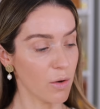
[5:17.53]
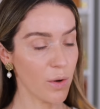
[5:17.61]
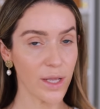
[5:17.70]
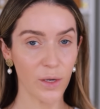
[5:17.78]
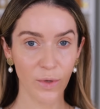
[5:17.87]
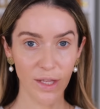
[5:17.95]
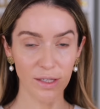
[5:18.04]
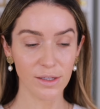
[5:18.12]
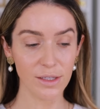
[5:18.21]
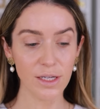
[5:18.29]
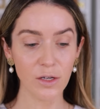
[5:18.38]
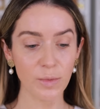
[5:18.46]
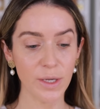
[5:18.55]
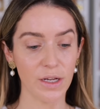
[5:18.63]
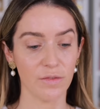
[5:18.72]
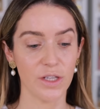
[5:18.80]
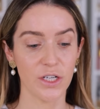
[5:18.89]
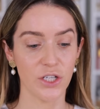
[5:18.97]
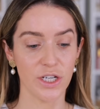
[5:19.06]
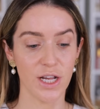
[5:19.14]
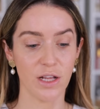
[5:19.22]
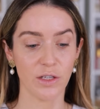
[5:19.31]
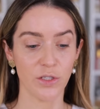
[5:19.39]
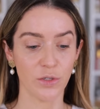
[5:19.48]
Going in with a little bit of the
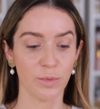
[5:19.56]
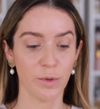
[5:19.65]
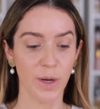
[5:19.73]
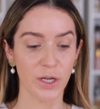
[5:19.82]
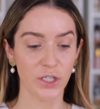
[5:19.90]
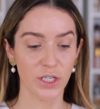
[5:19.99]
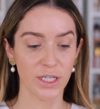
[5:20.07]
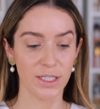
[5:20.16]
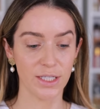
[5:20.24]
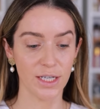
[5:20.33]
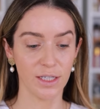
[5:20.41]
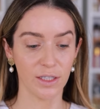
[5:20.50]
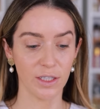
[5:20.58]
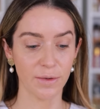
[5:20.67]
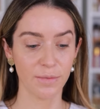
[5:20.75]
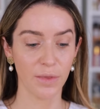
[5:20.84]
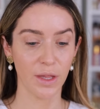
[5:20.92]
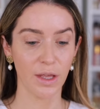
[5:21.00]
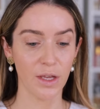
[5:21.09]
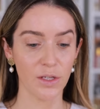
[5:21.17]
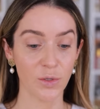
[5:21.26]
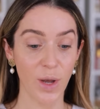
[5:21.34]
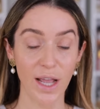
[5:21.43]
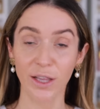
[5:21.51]
Chanel Sublimage concealer.
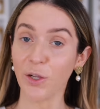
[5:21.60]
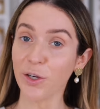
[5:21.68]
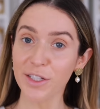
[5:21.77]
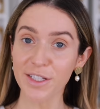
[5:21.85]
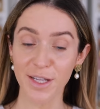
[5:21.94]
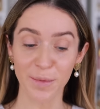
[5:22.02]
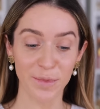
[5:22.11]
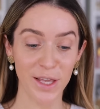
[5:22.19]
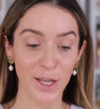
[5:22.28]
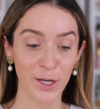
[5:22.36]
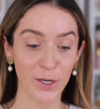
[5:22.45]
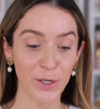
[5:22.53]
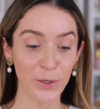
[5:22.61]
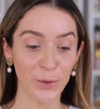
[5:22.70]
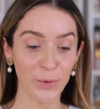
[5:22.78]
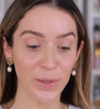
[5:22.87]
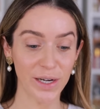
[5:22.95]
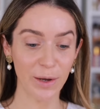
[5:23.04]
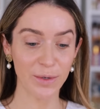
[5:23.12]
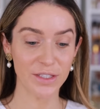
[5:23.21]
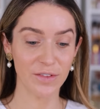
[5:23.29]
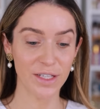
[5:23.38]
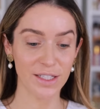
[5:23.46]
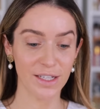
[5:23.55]
So I learned something new when I
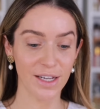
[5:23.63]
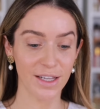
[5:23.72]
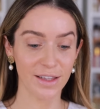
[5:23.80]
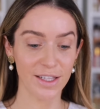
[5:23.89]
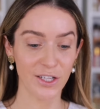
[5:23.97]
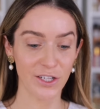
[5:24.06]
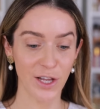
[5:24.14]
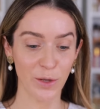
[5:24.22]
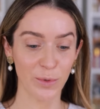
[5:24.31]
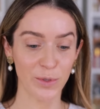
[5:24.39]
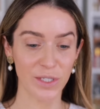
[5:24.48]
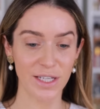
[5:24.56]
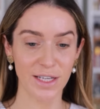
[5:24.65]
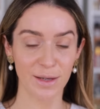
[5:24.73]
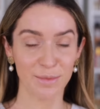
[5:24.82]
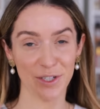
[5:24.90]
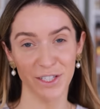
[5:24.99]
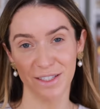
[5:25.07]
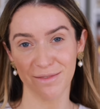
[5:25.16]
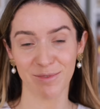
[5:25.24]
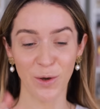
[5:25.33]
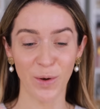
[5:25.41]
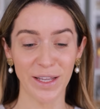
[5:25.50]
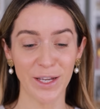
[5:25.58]
was visiting the Chanel boutique. I'm just
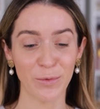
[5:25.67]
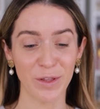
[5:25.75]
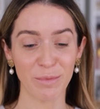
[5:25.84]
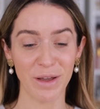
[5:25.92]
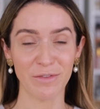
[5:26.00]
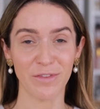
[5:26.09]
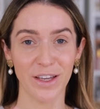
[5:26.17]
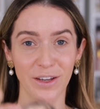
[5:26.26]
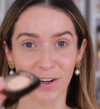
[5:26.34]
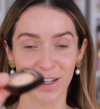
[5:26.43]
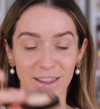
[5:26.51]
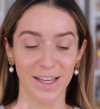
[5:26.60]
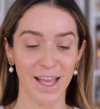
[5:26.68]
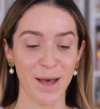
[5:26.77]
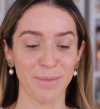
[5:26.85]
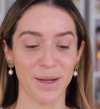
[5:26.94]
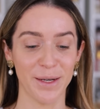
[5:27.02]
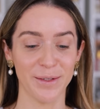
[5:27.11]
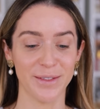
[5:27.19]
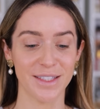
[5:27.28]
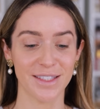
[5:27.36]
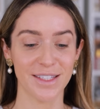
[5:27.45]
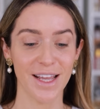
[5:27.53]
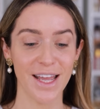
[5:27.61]
going in with my finger in the cap. I know
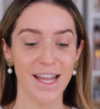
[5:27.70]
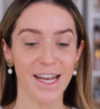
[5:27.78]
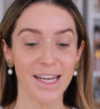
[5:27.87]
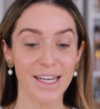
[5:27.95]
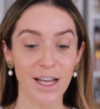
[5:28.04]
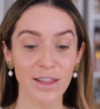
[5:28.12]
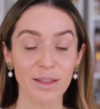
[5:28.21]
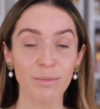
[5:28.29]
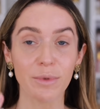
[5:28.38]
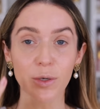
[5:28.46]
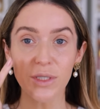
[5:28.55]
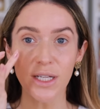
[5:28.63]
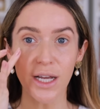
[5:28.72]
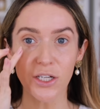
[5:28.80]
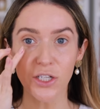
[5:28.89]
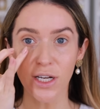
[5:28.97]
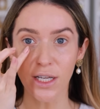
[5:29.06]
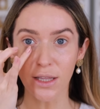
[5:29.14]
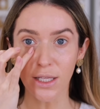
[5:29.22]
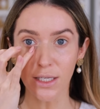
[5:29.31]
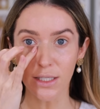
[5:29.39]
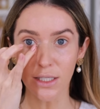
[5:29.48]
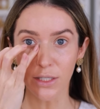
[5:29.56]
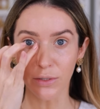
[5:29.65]
it's not the most hygienic
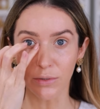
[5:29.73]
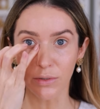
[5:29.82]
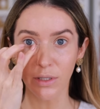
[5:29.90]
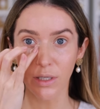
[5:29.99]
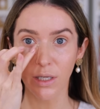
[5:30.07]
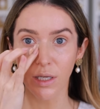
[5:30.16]
thing to do.